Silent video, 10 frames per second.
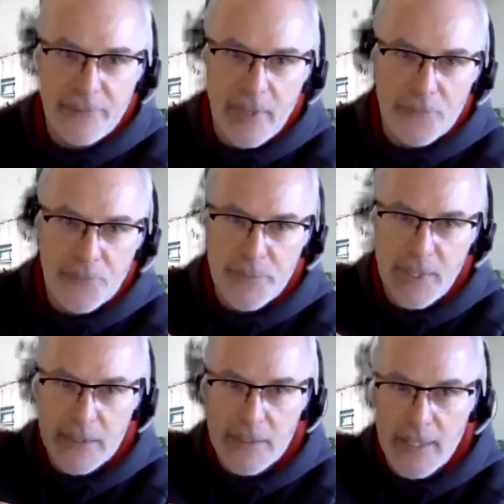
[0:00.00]
down from
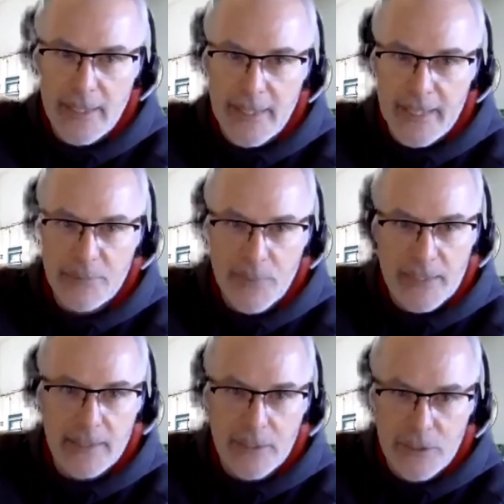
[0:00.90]
things like Enterprise
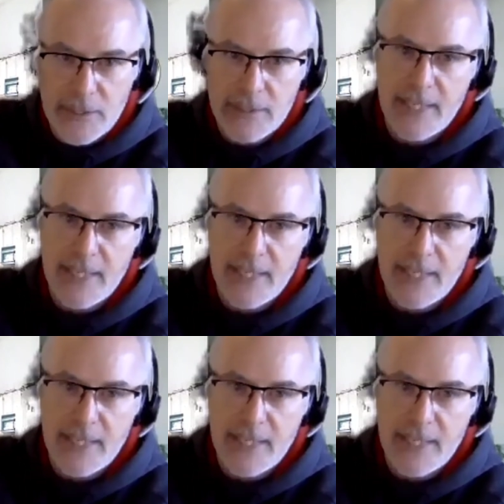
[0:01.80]
Edition to